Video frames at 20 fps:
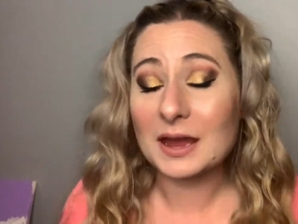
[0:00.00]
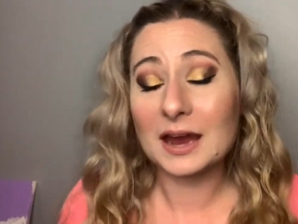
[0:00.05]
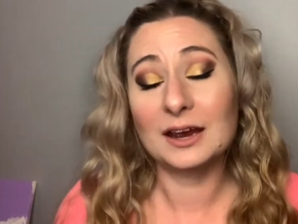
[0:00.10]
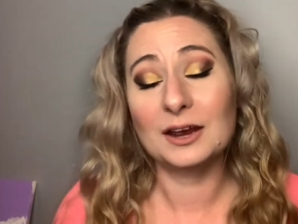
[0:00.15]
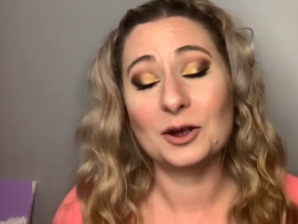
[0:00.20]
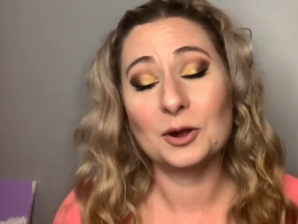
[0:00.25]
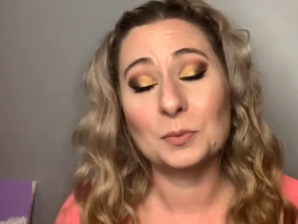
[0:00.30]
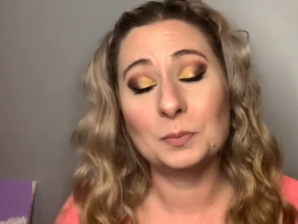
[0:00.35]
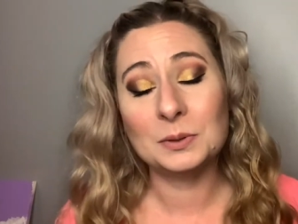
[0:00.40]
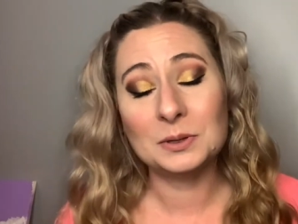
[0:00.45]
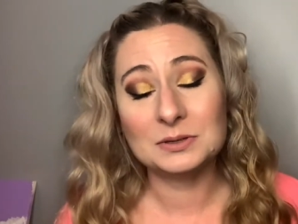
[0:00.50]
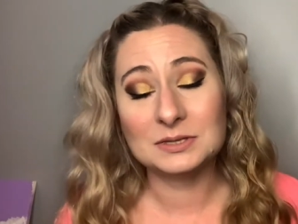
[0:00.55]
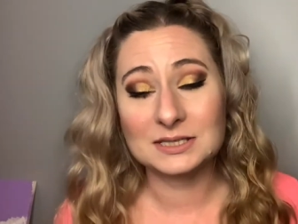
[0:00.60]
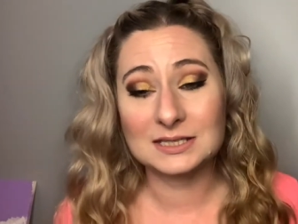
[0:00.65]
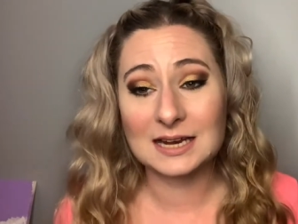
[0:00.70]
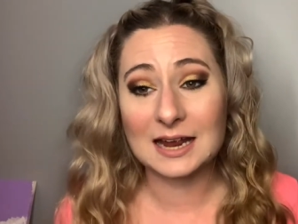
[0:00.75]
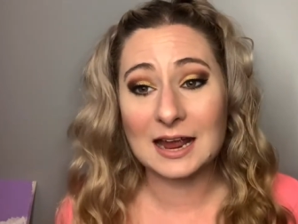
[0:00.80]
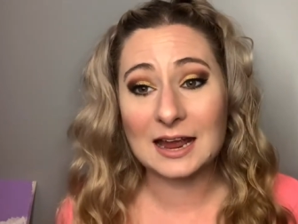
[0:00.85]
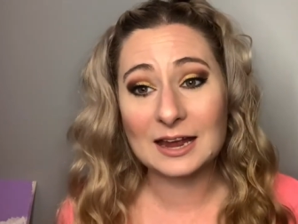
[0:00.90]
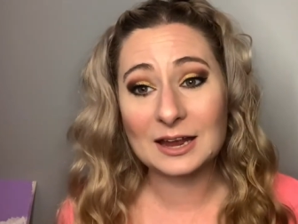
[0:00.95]
I hope you
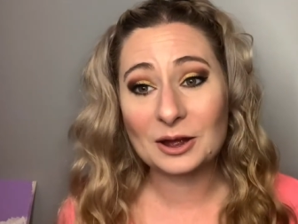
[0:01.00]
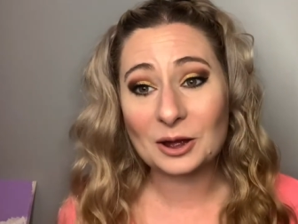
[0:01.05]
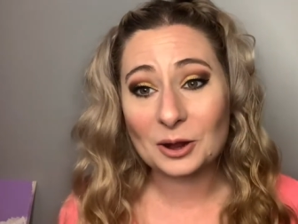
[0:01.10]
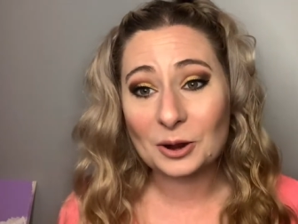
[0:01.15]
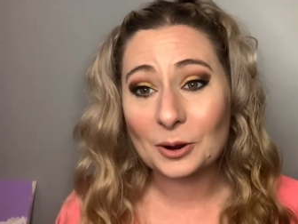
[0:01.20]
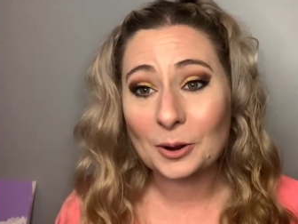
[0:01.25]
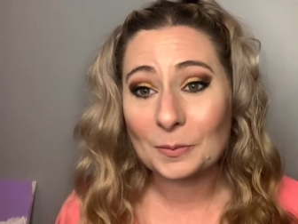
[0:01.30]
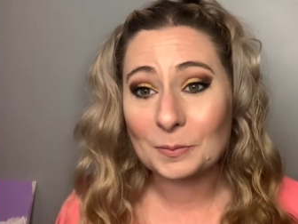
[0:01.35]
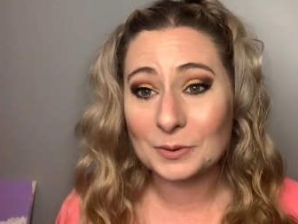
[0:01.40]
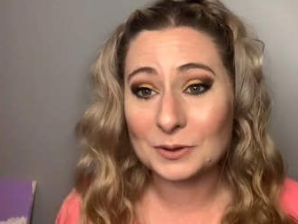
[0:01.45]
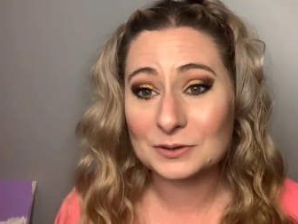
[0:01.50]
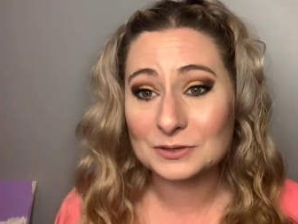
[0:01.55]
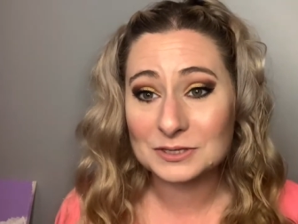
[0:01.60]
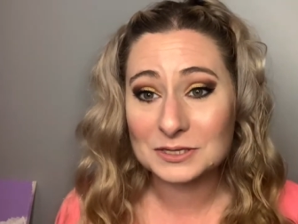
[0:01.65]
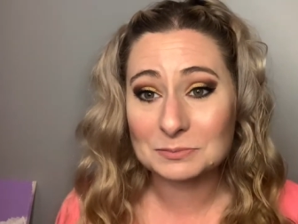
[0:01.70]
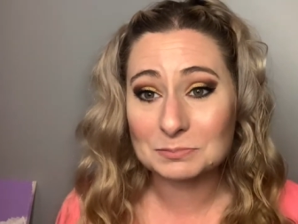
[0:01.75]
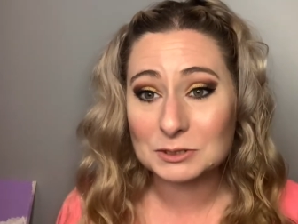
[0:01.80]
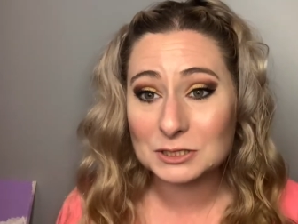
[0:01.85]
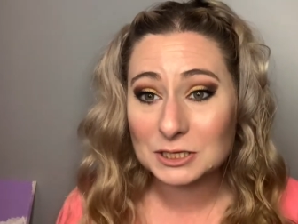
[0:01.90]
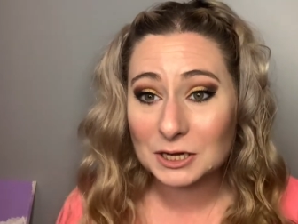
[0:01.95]
stay. I hope you
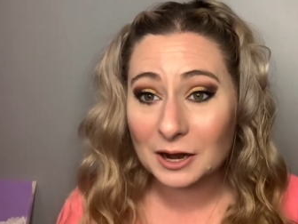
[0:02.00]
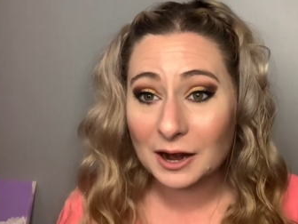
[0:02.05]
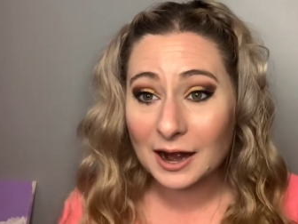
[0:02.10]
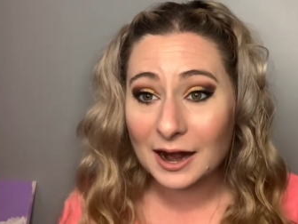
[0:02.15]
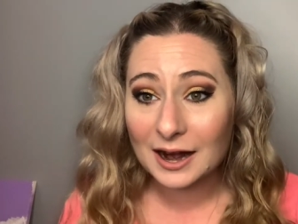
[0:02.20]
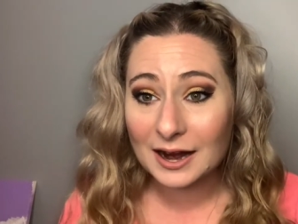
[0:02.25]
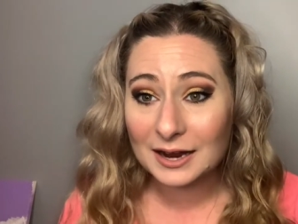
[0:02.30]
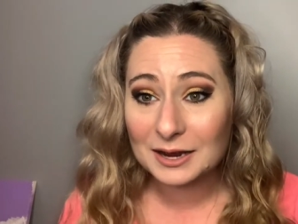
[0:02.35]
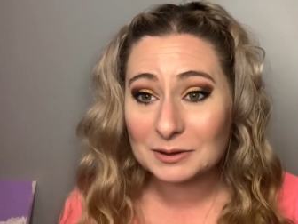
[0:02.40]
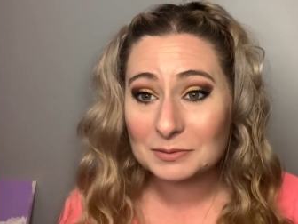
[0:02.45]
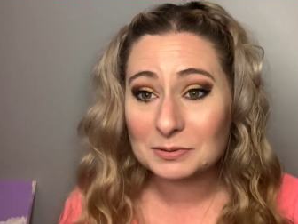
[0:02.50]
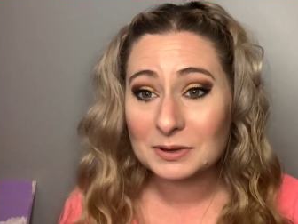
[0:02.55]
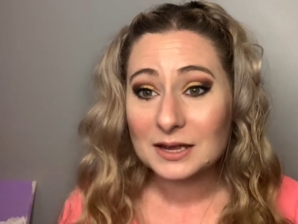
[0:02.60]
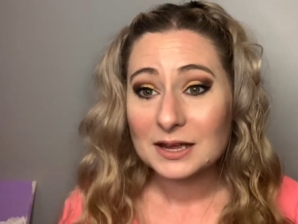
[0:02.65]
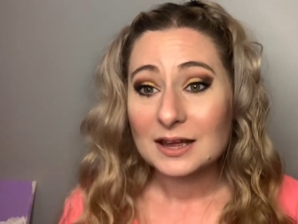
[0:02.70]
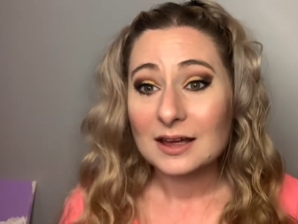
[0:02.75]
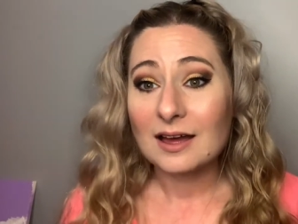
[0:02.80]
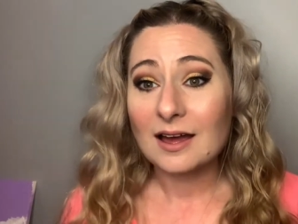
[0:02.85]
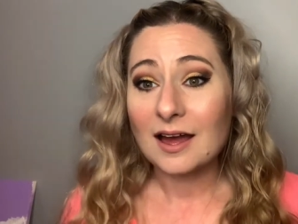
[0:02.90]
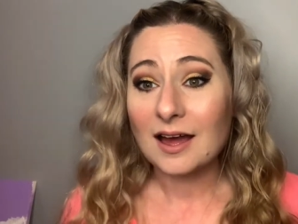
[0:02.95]
subscribe.
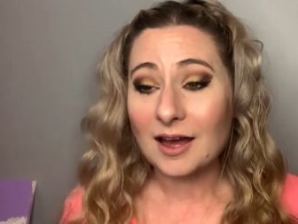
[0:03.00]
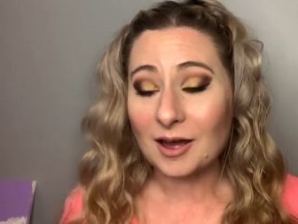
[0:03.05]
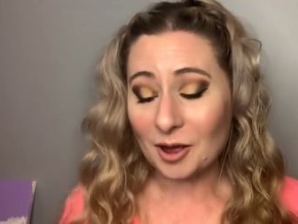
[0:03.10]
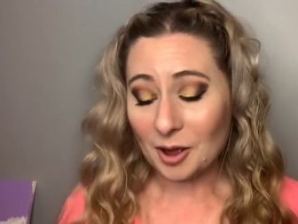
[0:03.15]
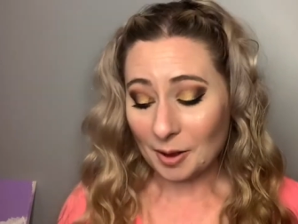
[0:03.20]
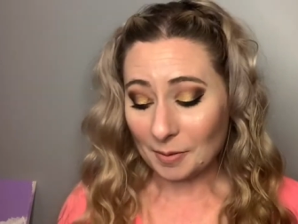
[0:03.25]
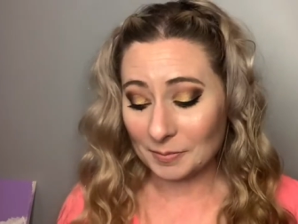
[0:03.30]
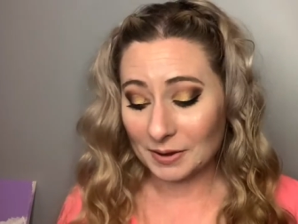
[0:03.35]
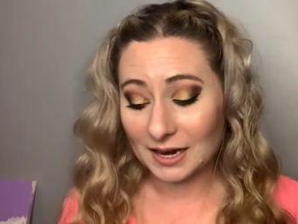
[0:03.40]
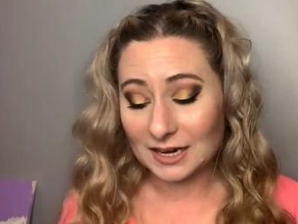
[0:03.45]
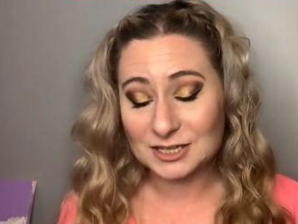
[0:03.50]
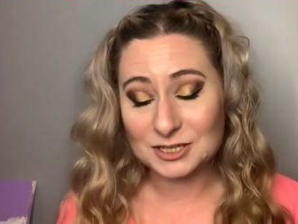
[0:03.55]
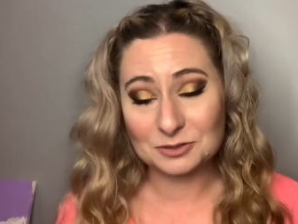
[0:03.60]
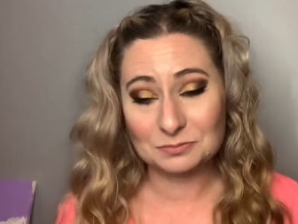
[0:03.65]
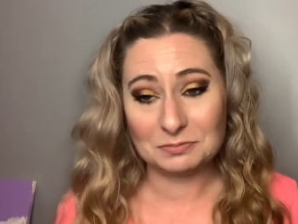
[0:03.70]
Um, I do